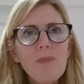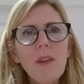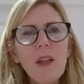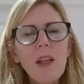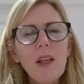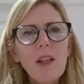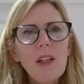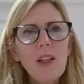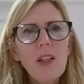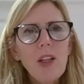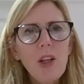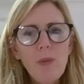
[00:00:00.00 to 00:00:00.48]

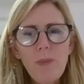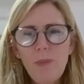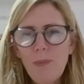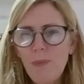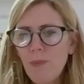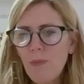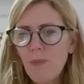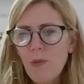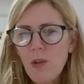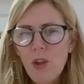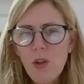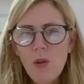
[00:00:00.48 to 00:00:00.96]
you know,
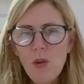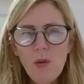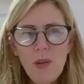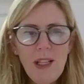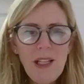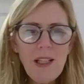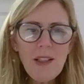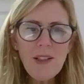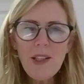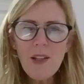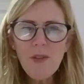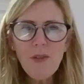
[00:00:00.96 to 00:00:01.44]
you
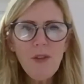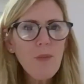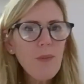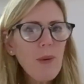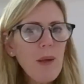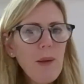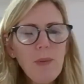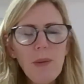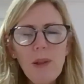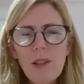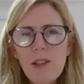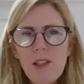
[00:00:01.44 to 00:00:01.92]
need different
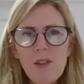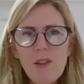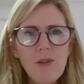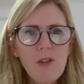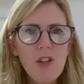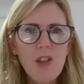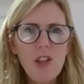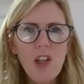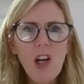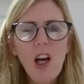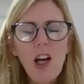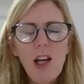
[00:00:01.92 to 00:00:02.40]
people at
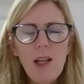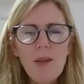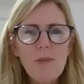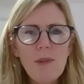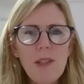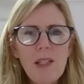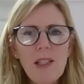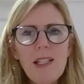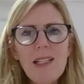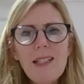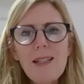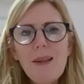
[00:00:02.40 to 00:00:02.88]
different times,
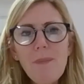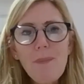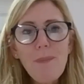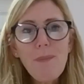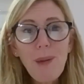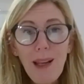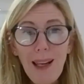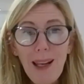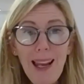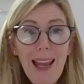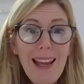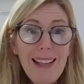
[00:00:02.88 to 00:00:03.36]
and it's a
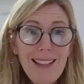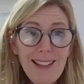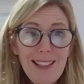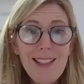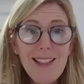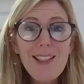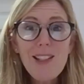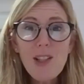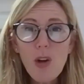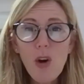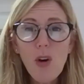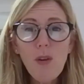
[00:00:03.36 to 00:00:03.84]

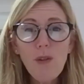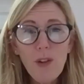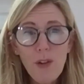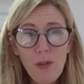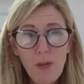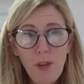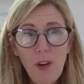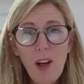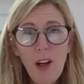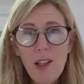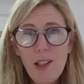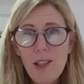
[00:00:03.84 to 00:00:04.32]
blend of
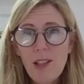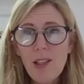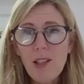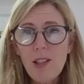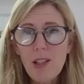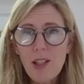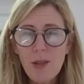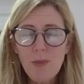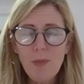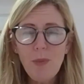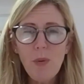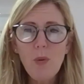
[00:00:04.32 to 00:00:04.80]
advice and
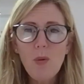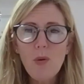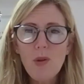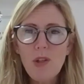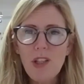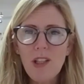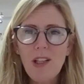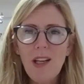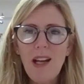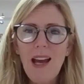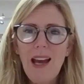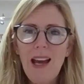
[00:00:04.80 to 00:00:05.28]
support
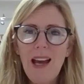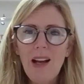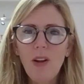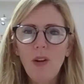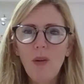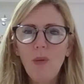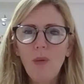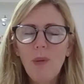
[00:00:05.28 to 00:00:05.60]
and help,